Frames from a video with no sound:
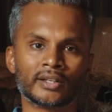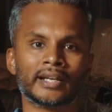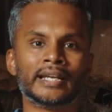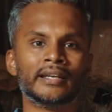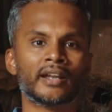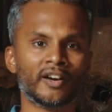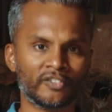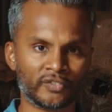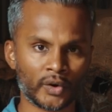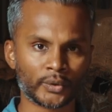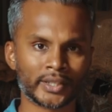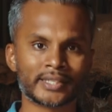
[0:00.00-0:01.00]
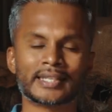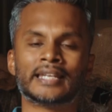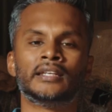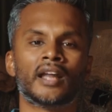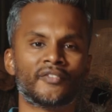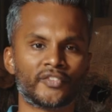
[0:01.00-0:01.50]
there enough focus,
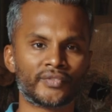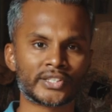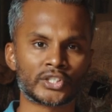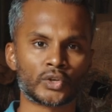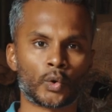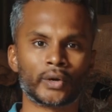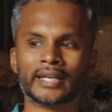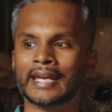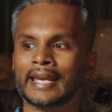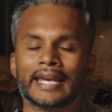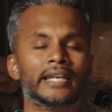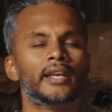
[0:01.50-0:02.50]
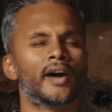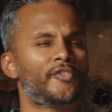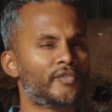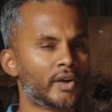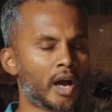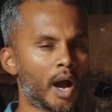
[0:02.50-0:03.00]
enough of a story, enough
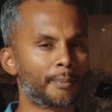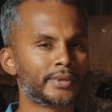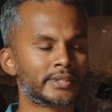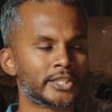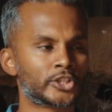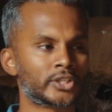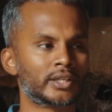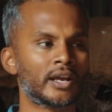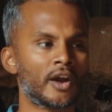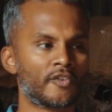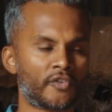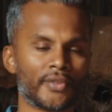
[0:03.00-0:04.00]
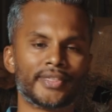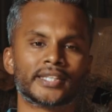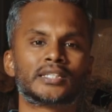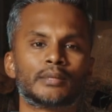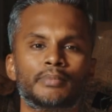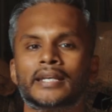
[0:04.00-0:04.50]
of a composition for
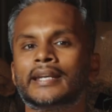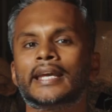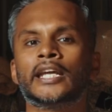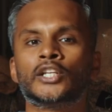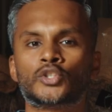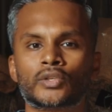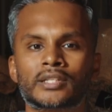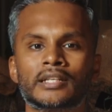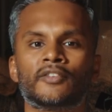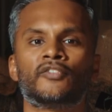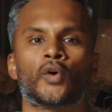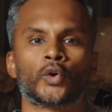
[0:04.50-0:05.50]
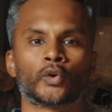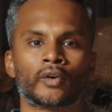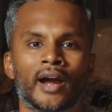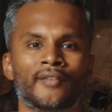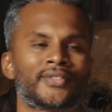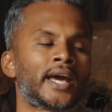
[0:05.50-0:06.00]
this to be an interesting
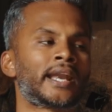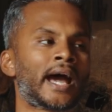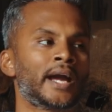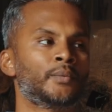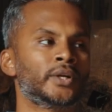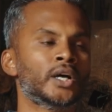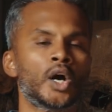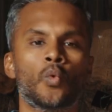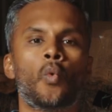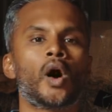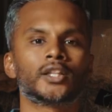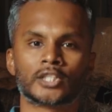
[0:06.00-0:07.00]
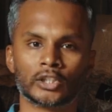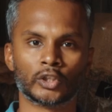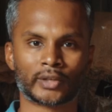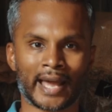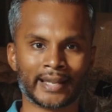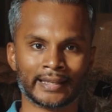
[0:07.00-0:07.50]
photograph that I would want to
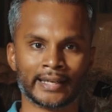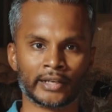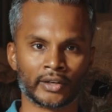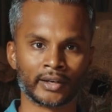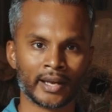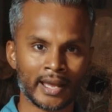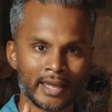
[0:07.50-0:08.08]
look at later?